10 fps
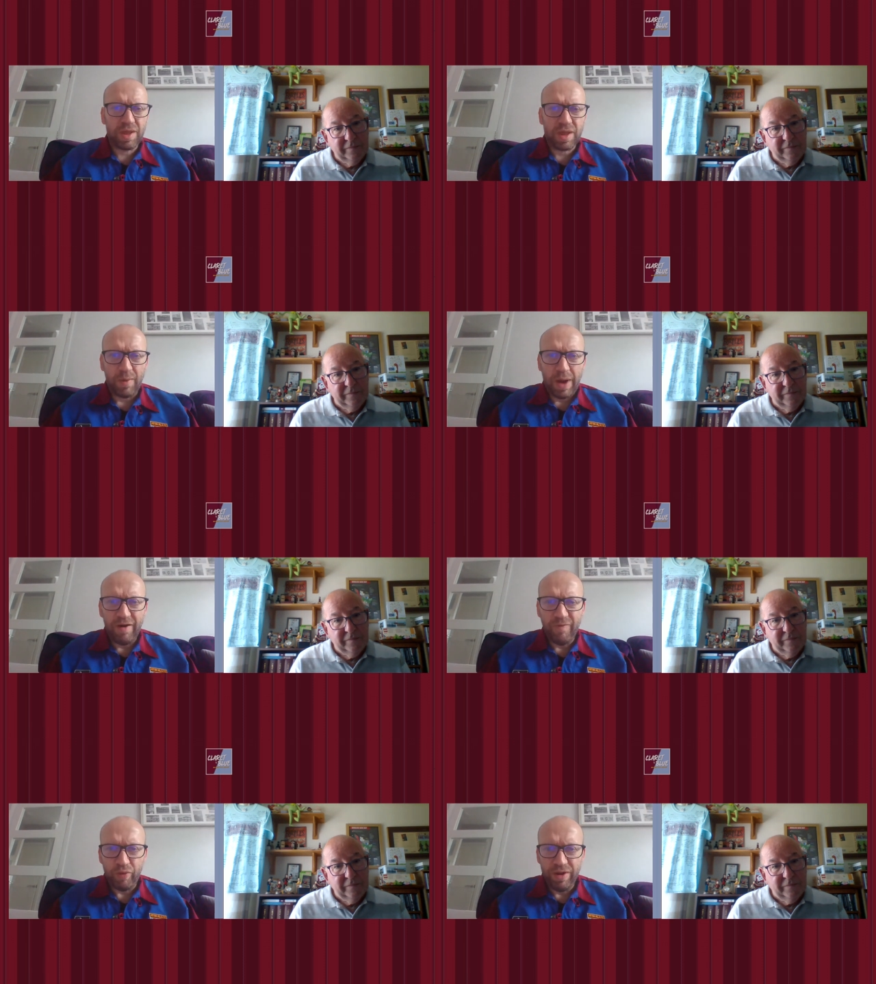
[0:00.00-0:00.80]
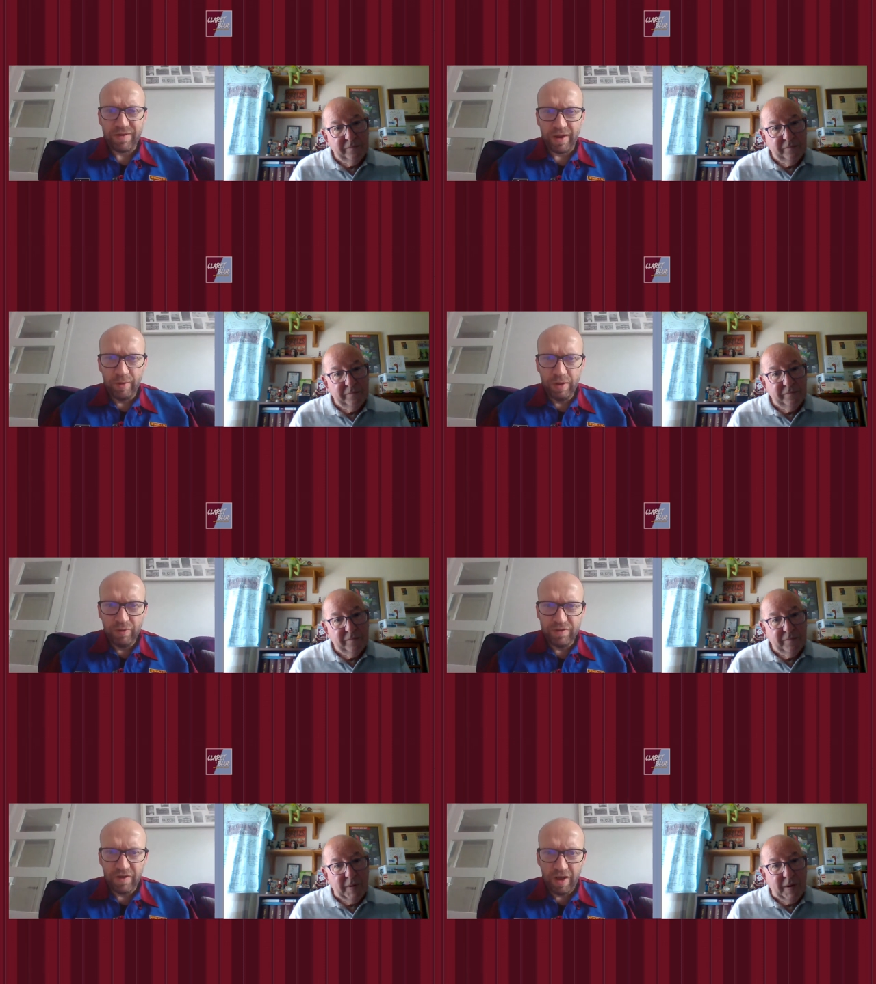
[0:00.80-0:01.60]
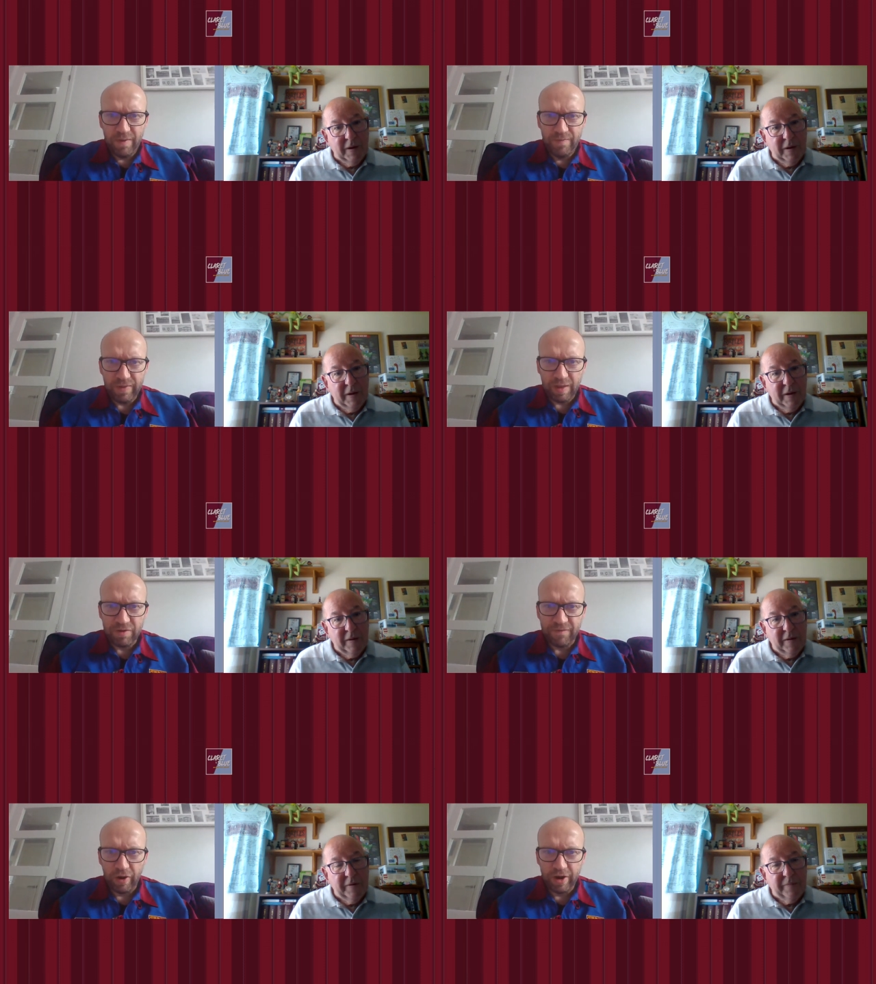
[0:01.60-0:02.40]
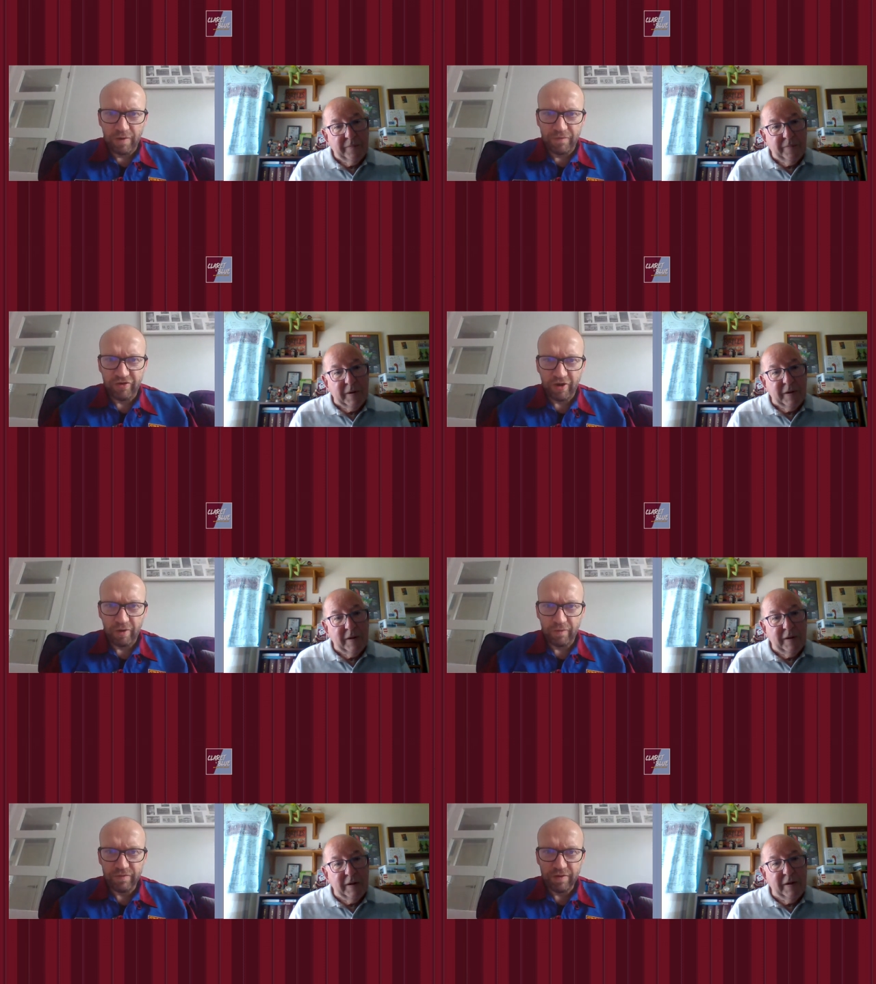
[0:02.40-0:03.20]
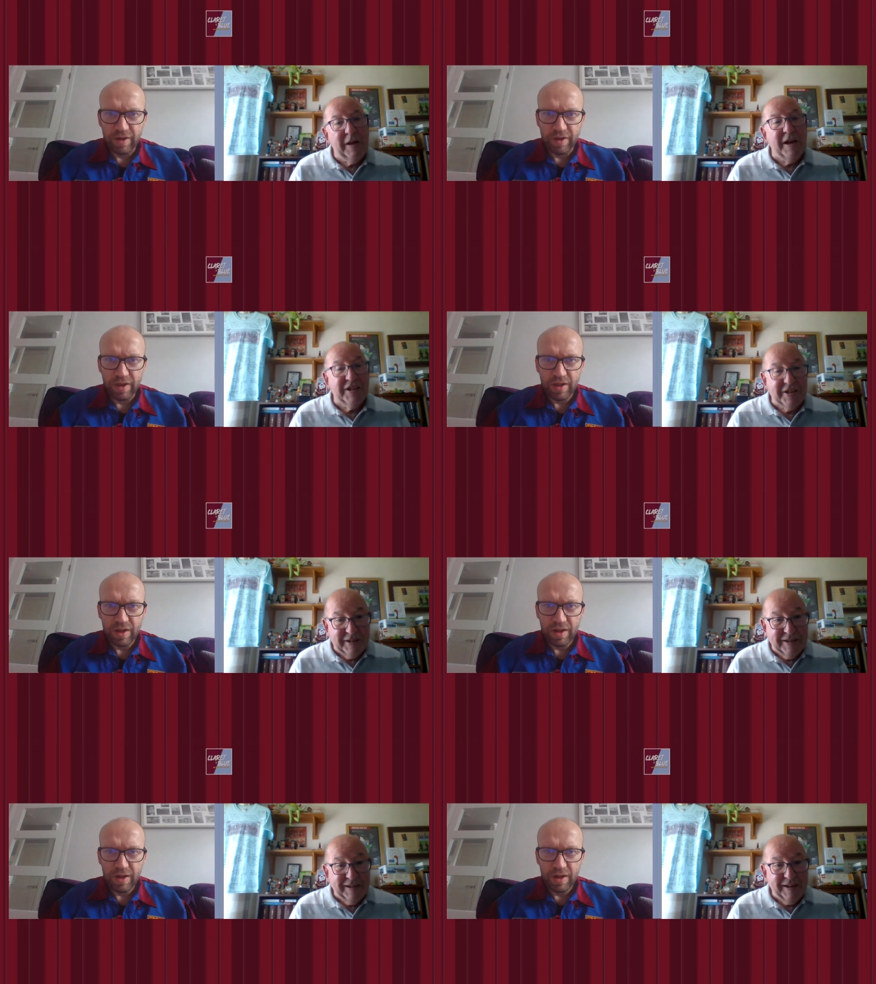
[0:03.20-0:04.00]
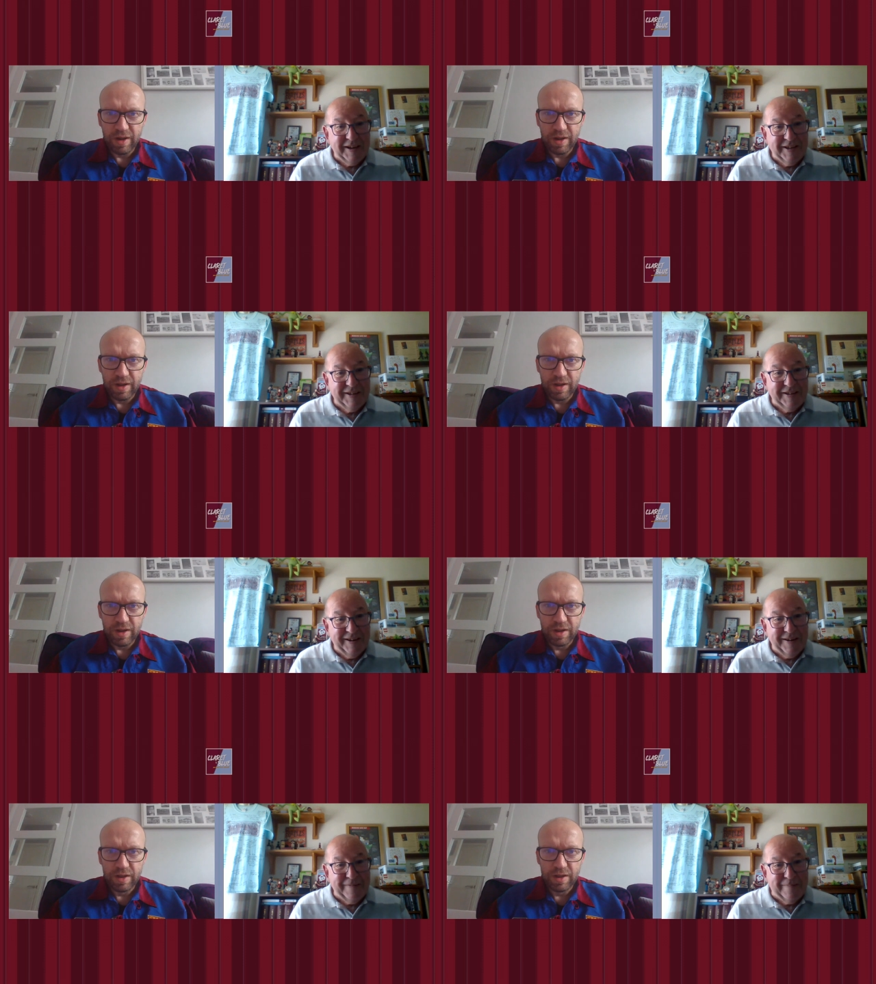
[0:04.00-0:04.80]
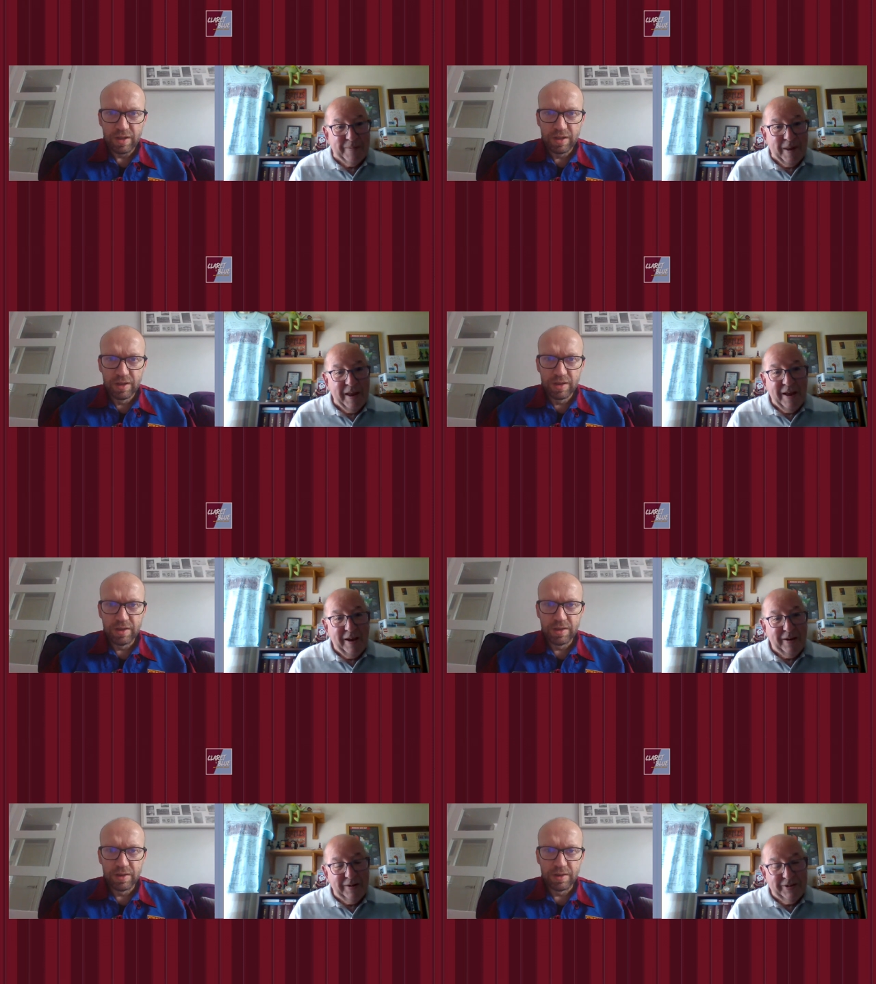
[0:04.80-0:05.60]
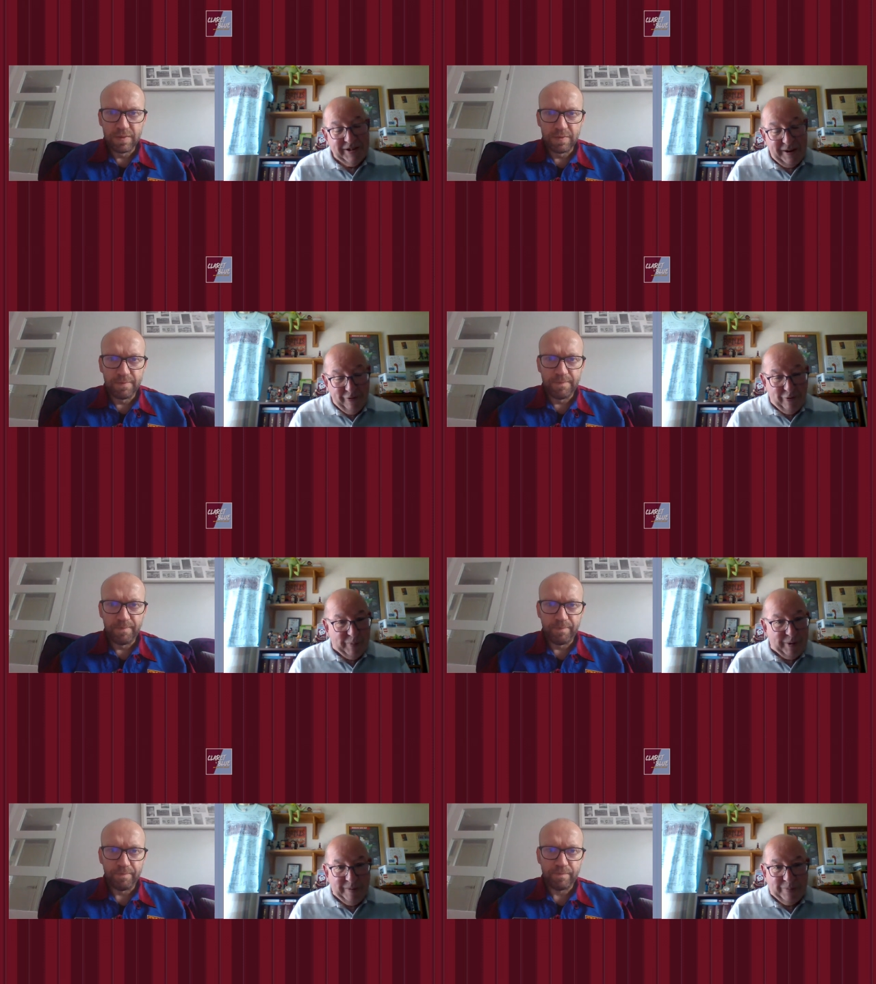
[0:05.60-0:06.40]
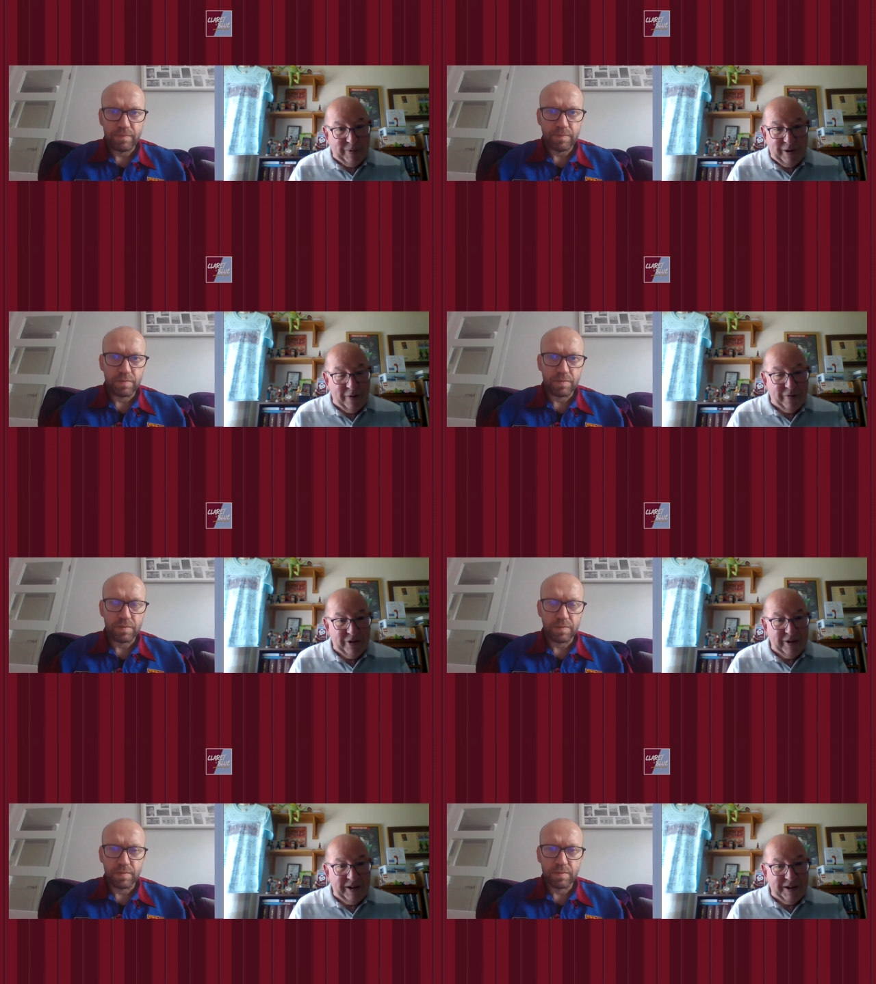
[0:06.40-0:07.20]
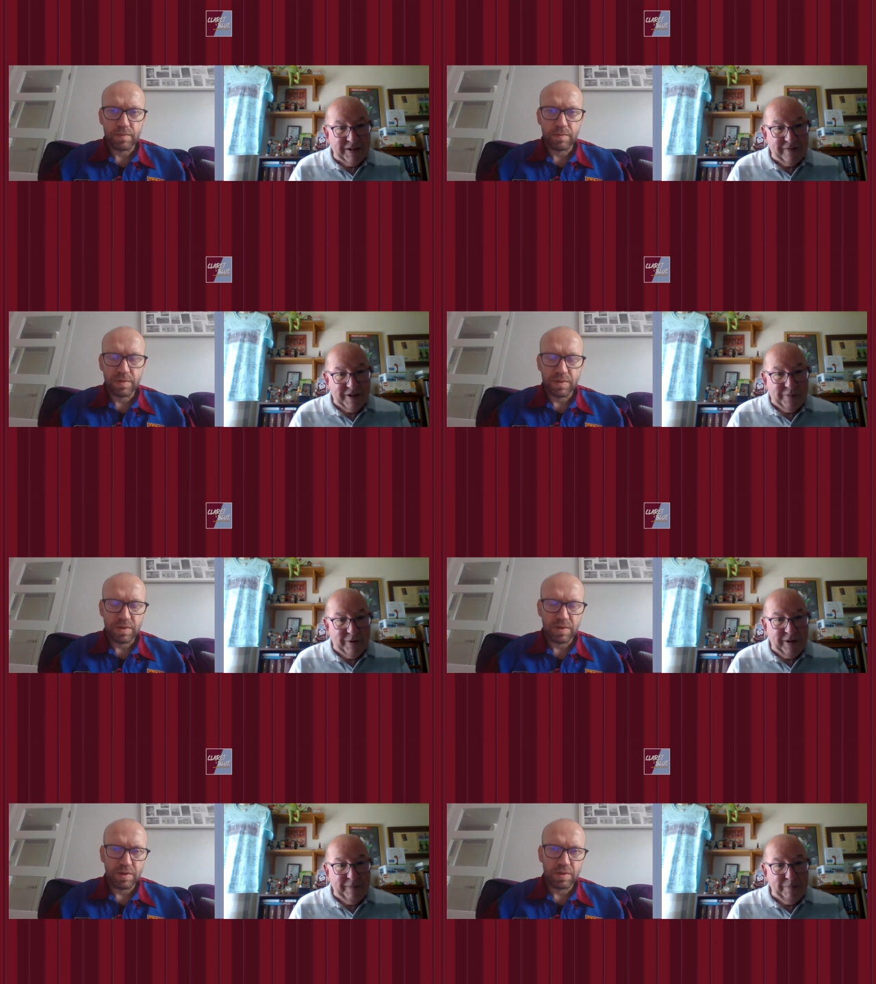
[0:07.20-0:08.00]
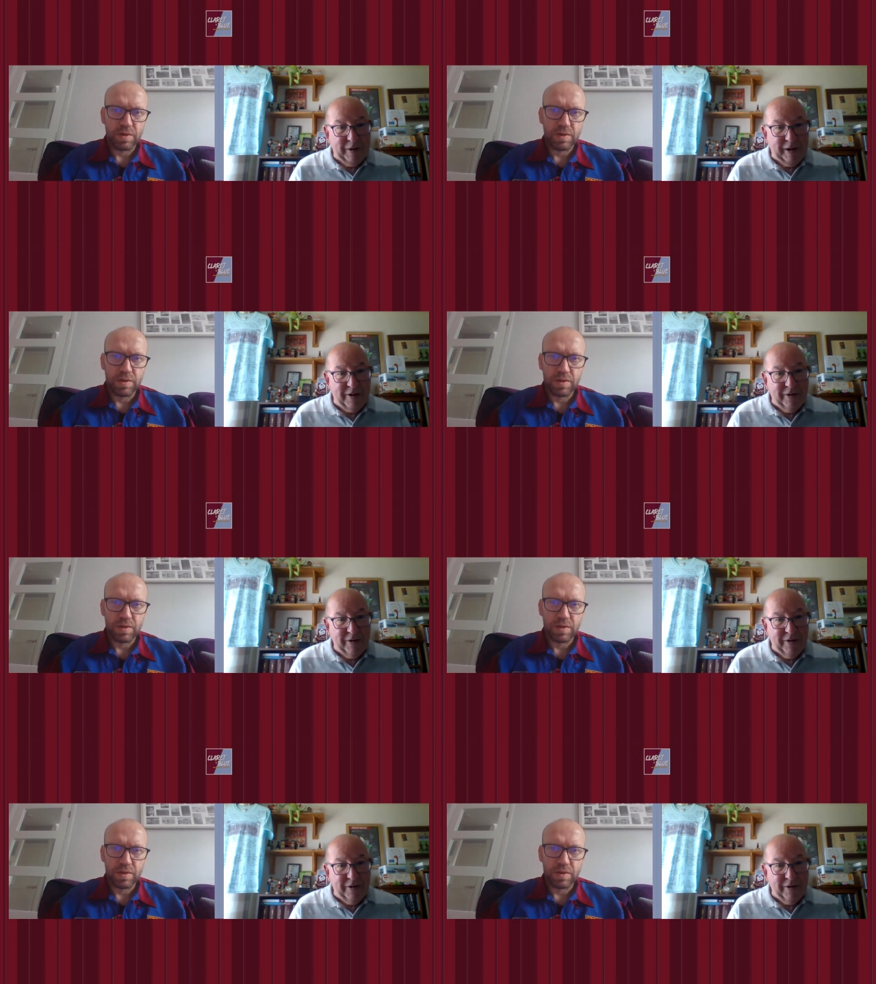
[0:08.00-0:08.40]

Speaker 1: go out of print? I know it was um it was flying off the shelves. Yes, yes. Um,
Speaker 2: several people over the years have asked me, "Can